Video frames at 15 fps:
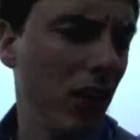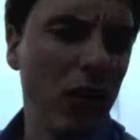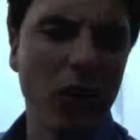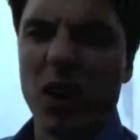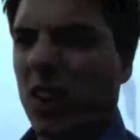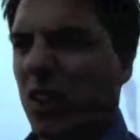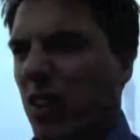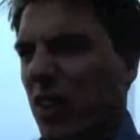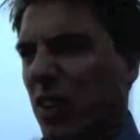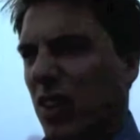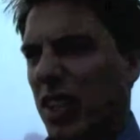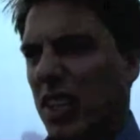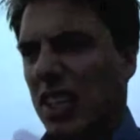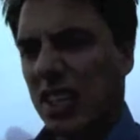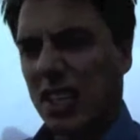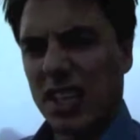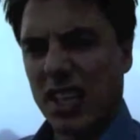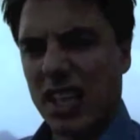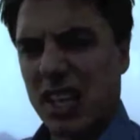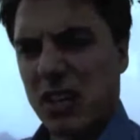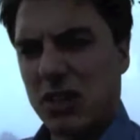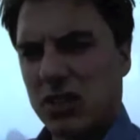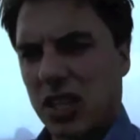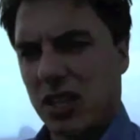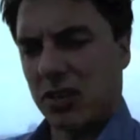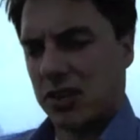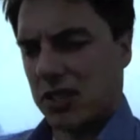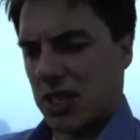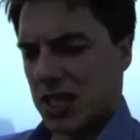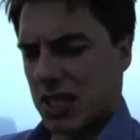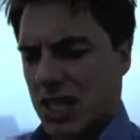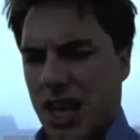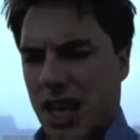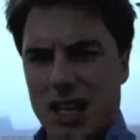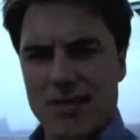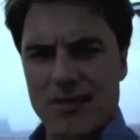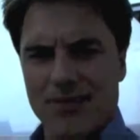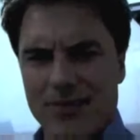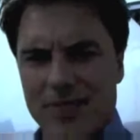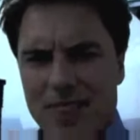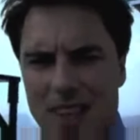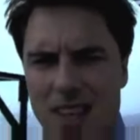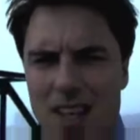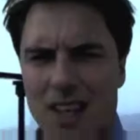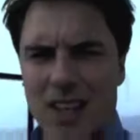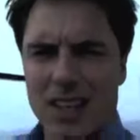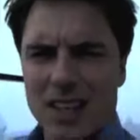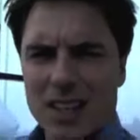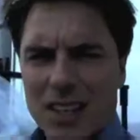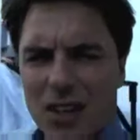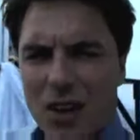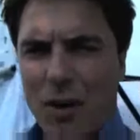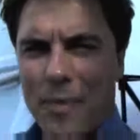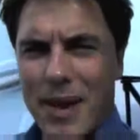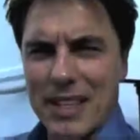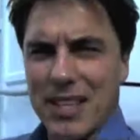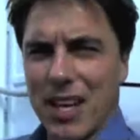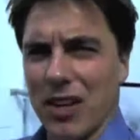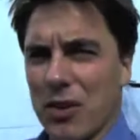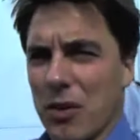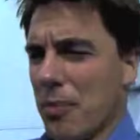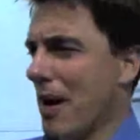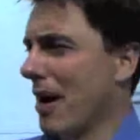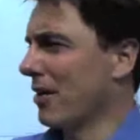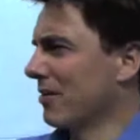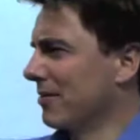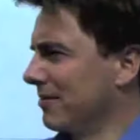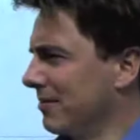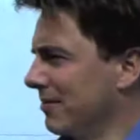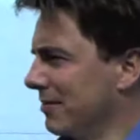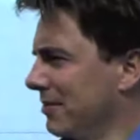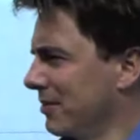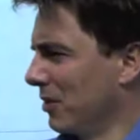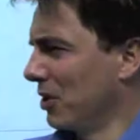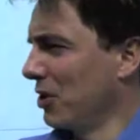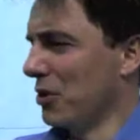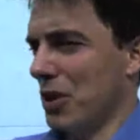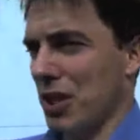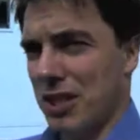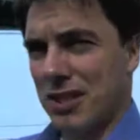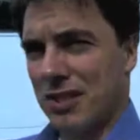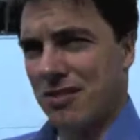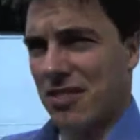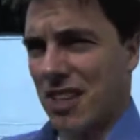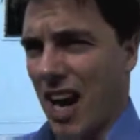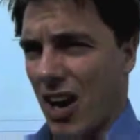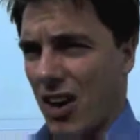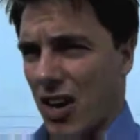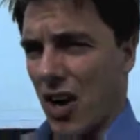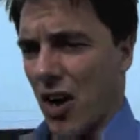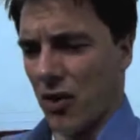oh, other little idiosyncrasies that, you know, I may tell you about, or you could care to